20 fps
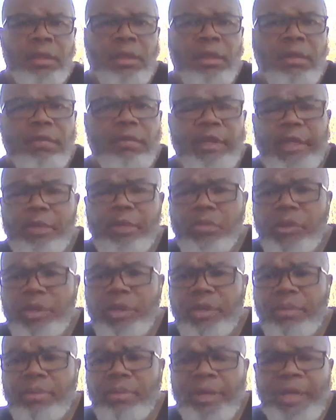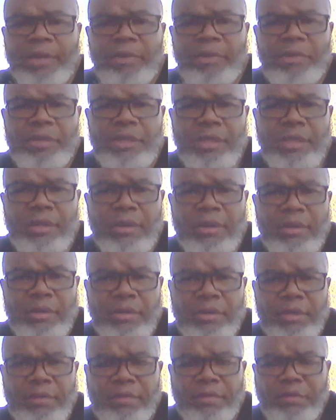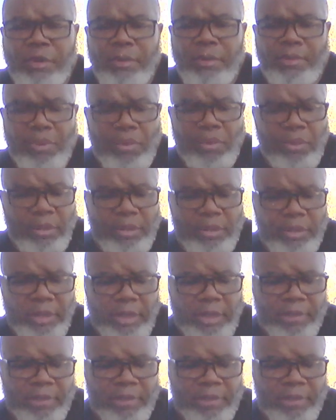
All right, we are back with Cigars on the Front Porch,